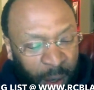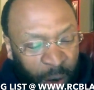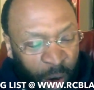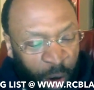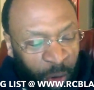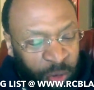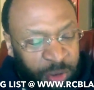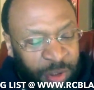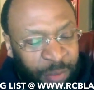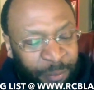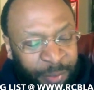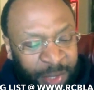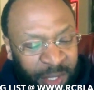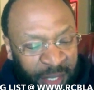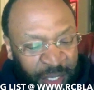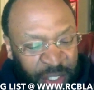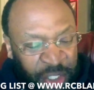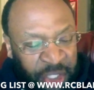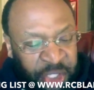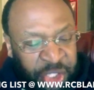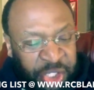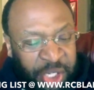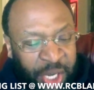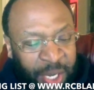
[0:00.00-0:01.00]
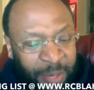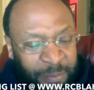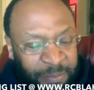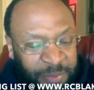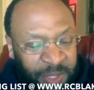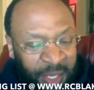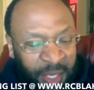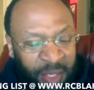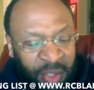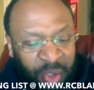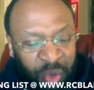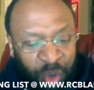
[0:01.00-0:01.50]
ultimately
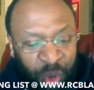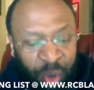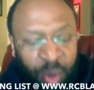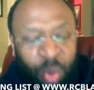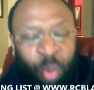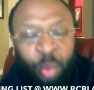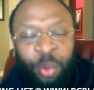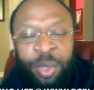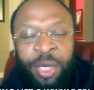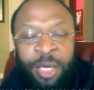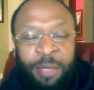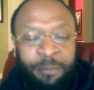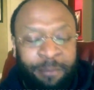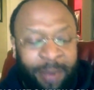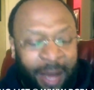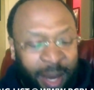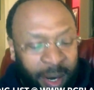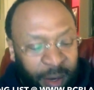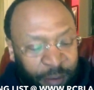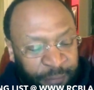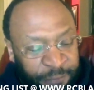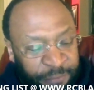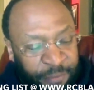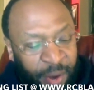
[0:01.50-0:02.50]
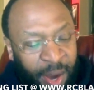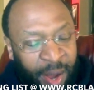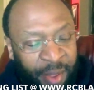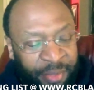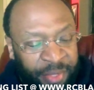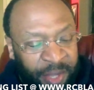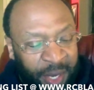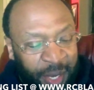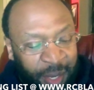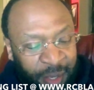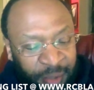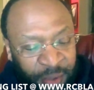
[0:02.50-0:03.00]
shaped into a queen by her
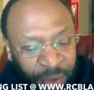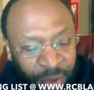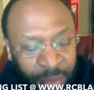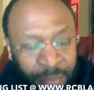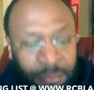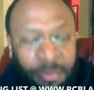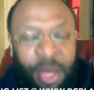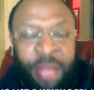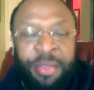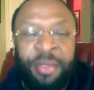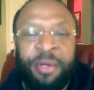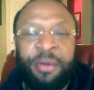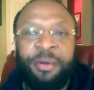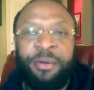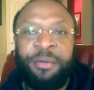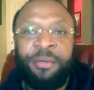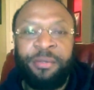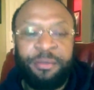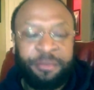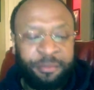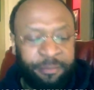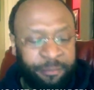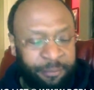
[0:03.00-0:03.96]
father and her mother.